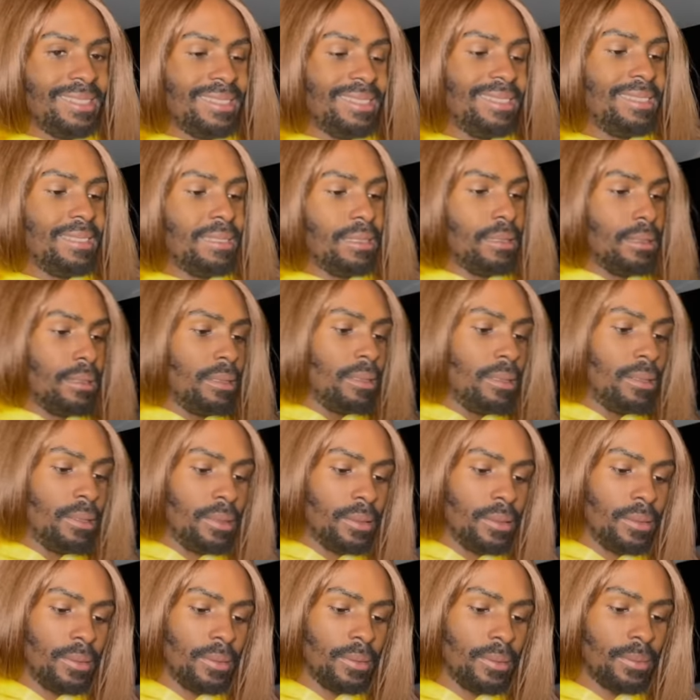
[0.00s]

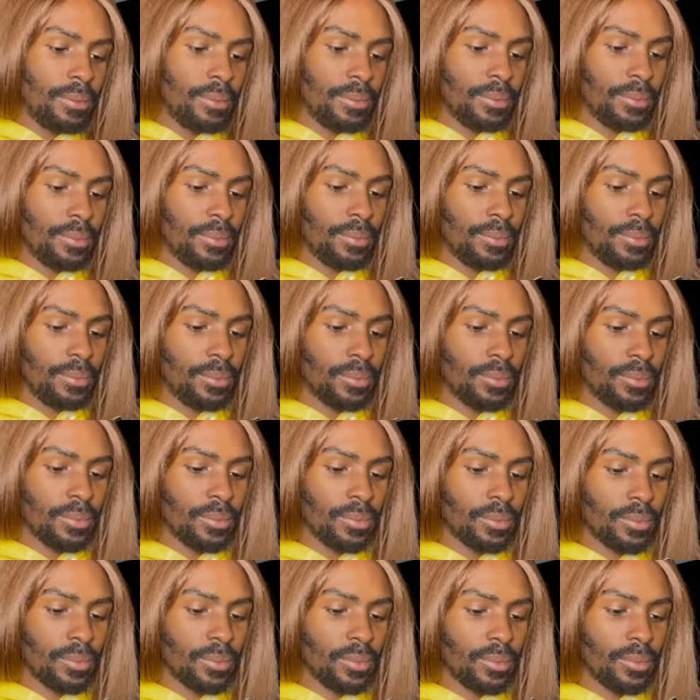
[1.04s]

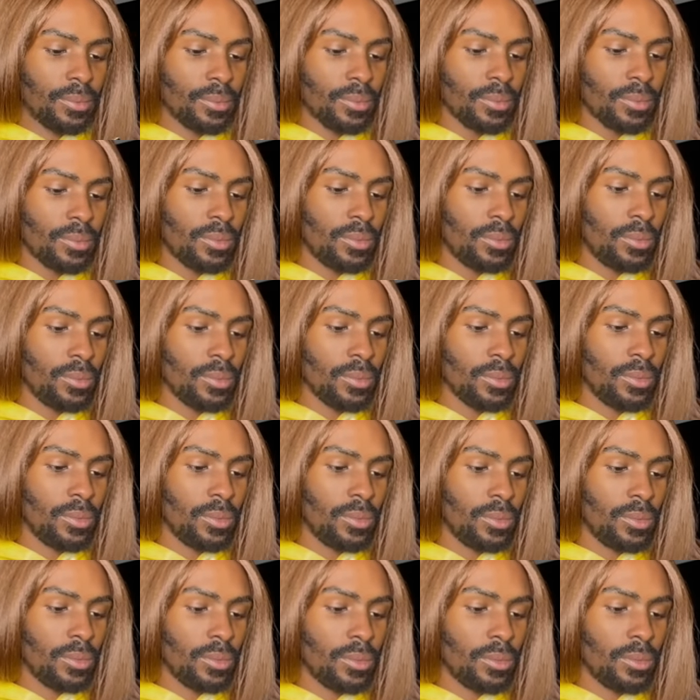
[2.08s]

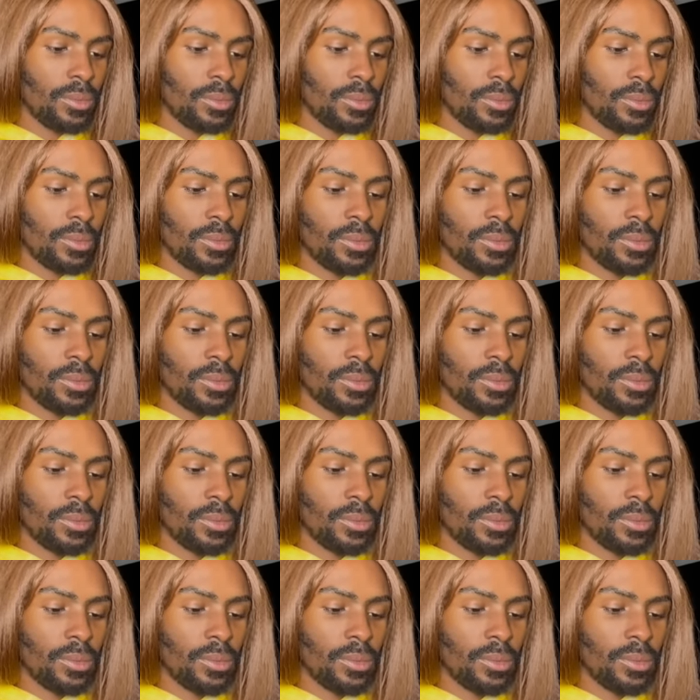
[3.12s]
(silence)